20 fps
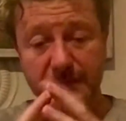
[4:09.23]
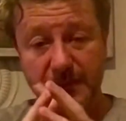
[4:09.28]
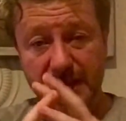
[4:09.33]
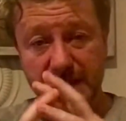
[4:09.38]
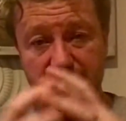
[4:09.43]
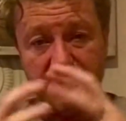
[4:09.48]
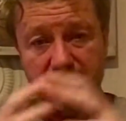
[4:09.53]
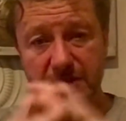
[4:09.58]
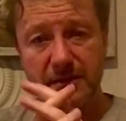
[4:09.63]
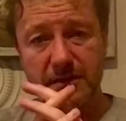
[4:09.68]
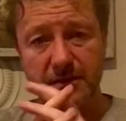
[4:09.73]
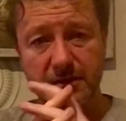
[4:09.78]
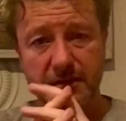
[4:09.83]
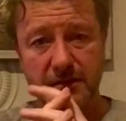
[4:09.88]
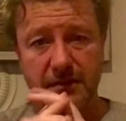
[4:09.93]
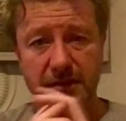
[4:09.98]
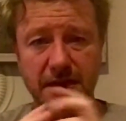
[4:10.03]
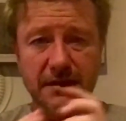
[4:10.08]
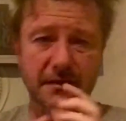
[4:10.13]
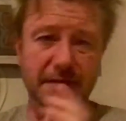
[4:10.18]
It's a
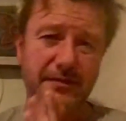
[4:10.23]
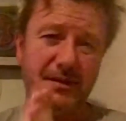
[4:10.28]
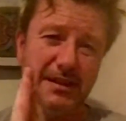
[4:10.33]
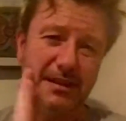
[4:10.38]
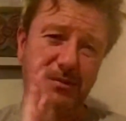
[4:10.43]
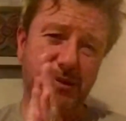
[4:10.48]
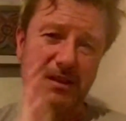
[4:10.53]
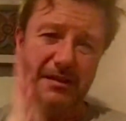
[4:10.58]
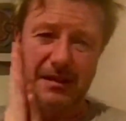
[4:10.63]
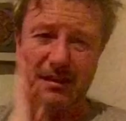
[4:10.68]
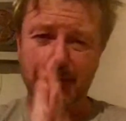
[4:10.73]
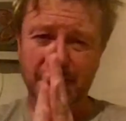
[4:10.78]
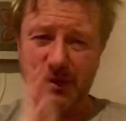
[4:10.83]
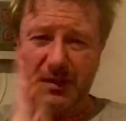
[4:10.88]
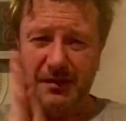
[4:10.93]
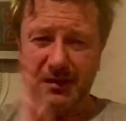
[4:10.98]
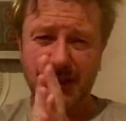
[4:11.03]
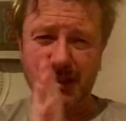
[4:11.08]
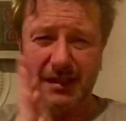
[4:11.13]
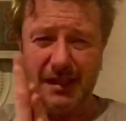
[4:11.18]
circle. And if you think about like a
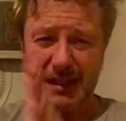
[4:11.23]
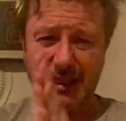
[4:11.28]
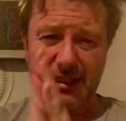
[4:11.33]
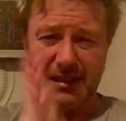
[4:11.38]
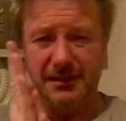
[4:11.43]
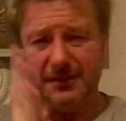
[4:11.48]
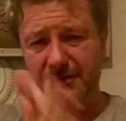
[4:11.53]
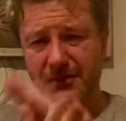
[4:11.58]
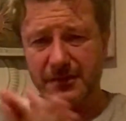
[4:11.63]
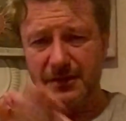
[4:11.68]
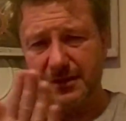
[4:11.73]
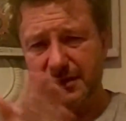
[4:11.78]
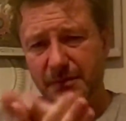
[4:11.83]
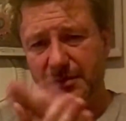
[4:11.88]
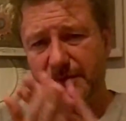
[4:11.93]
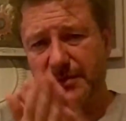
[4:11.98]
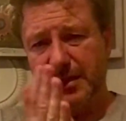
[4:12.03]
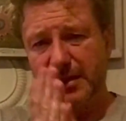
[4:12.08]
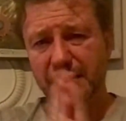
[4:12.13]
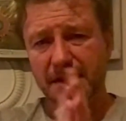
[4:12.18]
ball of clay, you're rolling up a
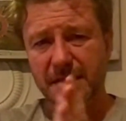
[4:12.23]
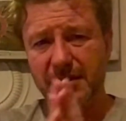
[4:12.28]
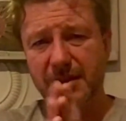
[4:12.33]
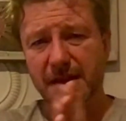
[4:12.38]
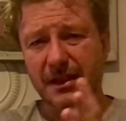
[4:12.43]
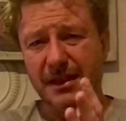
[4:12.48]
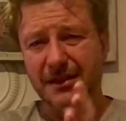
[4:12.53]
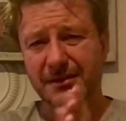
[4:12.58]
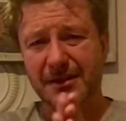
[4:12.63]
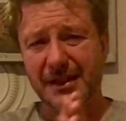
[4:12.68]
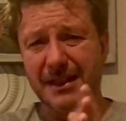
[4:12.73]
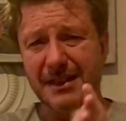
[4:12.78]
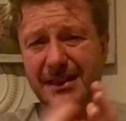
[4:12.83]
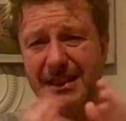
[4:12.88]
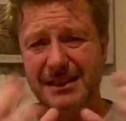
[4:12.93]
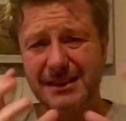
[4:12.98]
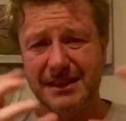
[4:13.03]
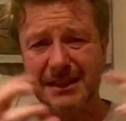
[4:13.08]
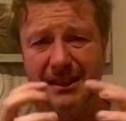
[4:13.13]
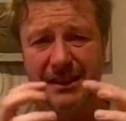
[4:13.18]
ball of clay, right?
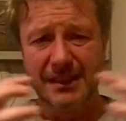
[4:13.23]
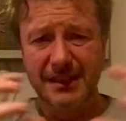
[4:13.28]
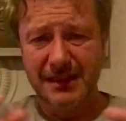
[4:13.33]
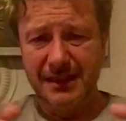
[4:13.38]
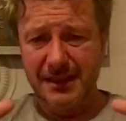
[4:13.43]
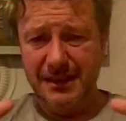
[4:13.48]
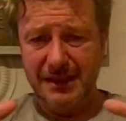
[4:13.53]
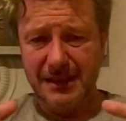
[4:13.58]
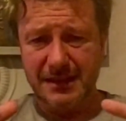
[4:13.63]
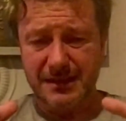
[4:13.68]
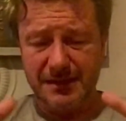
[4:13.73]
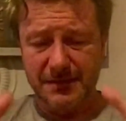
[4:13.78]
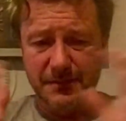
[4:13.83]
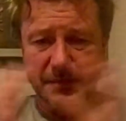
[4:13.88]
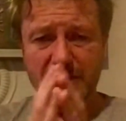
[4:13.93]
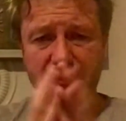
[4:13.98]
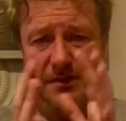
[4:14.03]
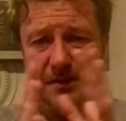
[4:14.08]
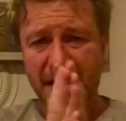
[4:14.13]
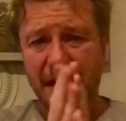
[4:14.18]
That's the
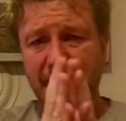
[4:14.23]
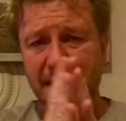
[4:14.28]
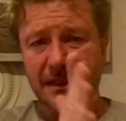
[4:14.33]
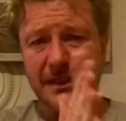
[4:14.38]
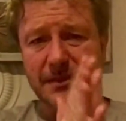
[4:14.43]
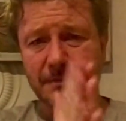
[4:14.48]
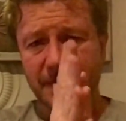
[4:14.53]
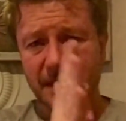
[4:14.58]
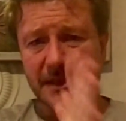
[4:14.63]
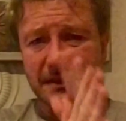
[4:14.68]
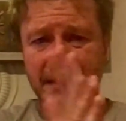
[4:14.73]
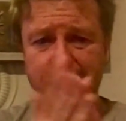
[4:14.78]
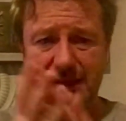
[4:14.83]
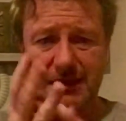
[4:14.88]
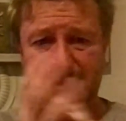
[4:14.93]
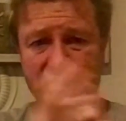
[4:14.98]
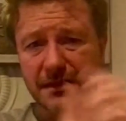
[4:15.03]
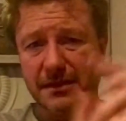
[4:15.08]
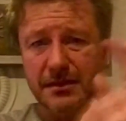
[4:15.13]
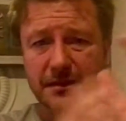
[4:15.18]
most likely place it's
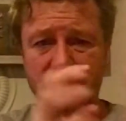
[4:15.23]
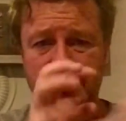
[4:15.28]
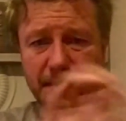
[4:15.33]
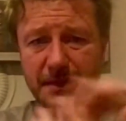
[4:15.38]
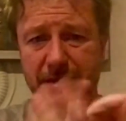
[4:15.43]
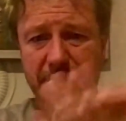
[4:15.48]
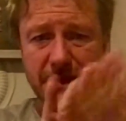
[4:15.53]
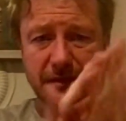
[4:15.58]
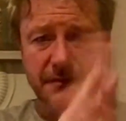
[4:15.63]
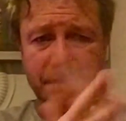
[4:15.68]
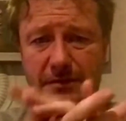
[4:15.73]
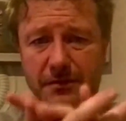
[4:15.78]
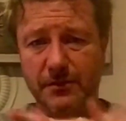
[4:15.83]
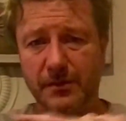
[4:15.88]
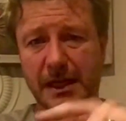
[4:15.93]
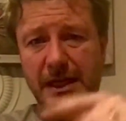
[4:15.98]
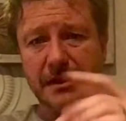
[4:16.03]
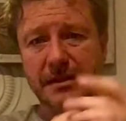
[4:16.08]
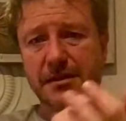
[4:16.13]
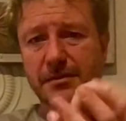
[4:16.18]
going to go, especially if you're
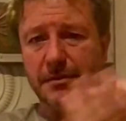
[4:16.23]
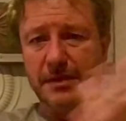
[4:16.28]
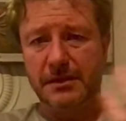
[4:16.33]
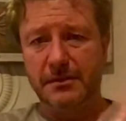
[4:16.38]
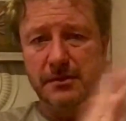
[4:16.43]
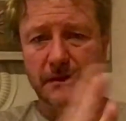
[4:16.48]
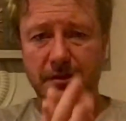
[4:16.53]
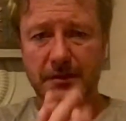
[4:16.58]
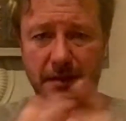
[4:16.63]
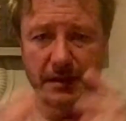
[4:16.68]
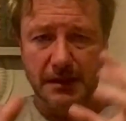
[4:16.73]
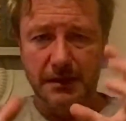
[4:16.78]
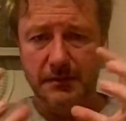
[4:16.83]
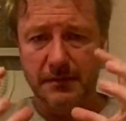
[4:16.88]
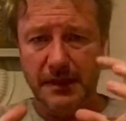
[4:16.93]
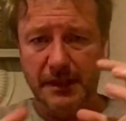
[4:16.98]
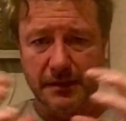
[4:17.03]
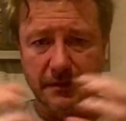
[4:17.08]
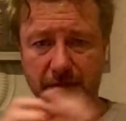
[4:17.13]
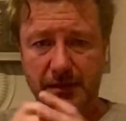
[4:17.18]
randomly rolling it
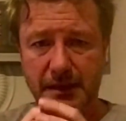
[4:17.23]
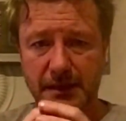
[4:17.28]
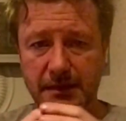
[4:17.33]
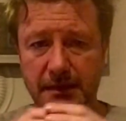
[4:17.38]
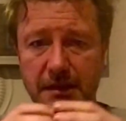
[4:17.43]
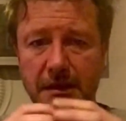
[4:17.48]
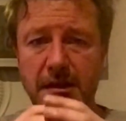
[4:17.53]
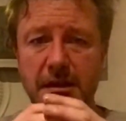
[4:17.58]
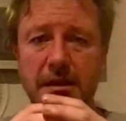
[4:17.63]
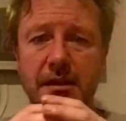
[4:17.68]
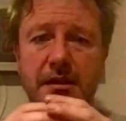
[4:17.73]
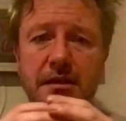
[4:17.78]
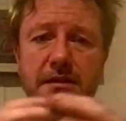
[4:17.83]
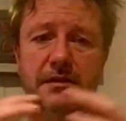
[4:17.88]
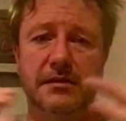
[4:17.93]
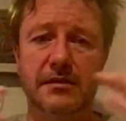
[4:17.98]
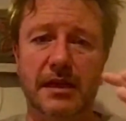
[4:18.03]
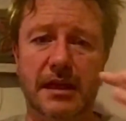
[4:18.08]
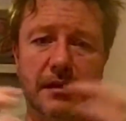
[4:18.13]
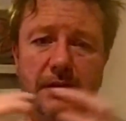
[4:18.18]
around, right?
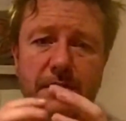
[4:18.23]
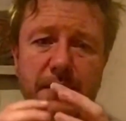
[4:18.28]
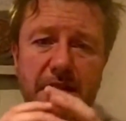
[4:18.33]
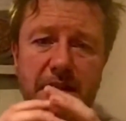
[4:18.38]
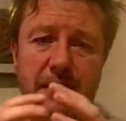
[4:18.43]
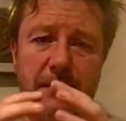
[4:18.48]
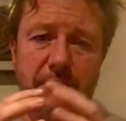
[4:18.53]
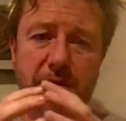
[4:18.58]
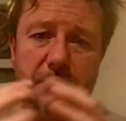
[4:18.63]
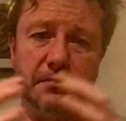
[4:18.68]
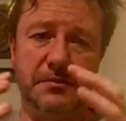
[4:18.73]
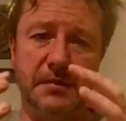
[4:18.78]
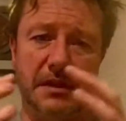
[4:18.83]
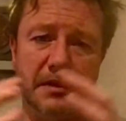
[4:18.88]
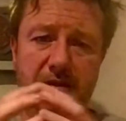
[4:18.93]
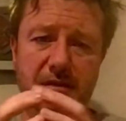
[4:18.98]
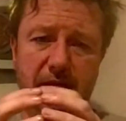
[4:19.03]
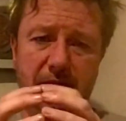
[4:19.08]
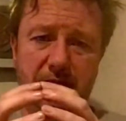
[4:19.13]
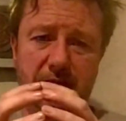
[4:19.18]
So that'll become a
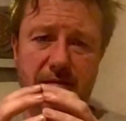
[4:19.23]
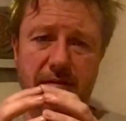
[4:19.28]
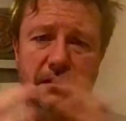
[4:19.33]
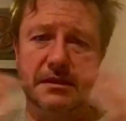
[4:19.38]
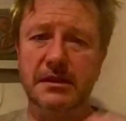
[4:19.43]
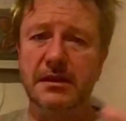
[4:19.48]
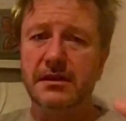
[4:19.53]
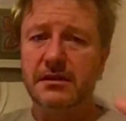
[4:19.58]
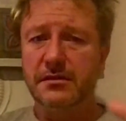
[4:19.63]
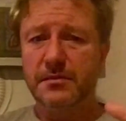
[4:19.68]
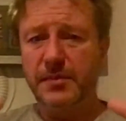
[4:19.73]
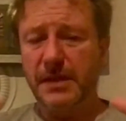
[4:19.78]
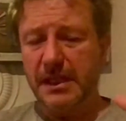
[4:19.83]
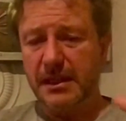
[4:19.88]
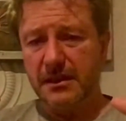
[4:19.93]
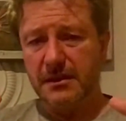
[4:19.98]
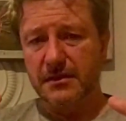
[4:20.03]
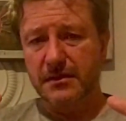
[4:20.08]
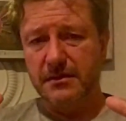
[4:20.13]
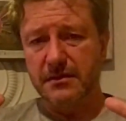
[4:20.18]
circle. So
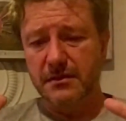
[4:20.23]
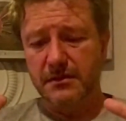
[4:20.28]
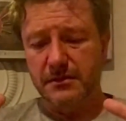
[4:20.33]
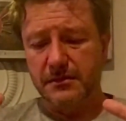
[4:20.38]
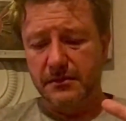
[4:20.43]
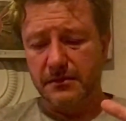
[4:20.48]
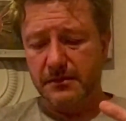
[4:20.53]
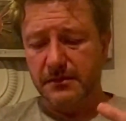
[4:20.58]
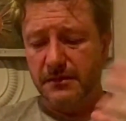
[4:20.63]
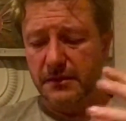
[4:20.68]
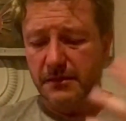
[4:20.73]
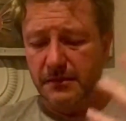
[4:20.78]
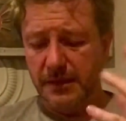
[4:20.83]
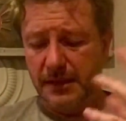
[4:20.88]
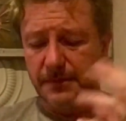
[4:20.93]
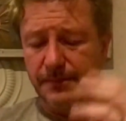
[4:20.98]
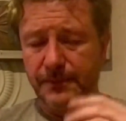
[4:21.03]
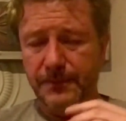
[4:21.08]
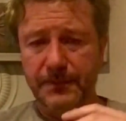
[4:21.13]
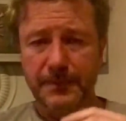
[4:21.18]
planets are circles, right?